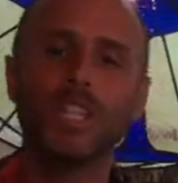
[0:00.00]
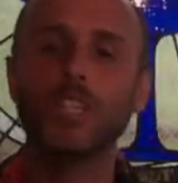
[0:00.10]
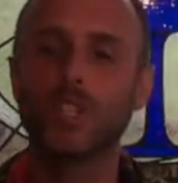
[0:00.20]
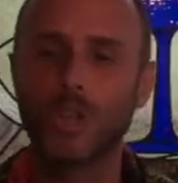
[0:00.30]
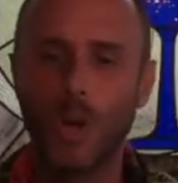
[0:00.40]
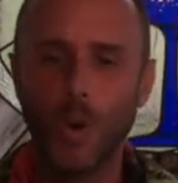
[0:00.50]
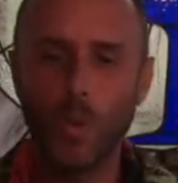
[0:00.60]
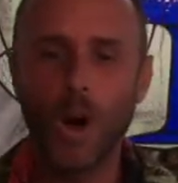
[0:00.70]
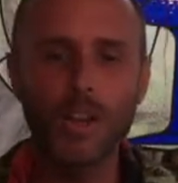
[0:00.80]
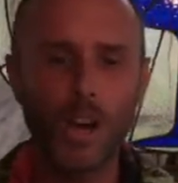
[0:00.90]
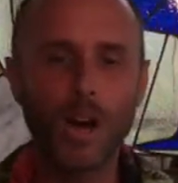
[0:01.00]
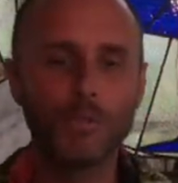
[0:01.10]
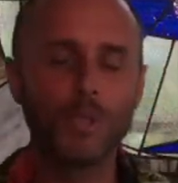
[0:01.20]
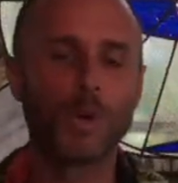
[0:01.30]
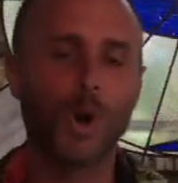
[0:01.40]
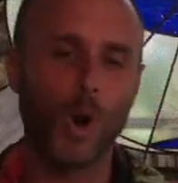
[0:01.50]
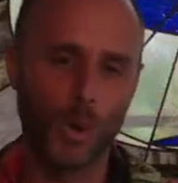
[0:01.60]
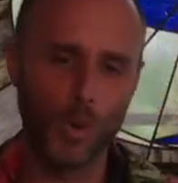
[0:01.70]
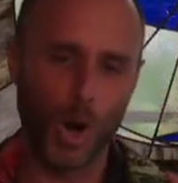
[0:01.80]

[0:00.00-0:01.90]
each one of your own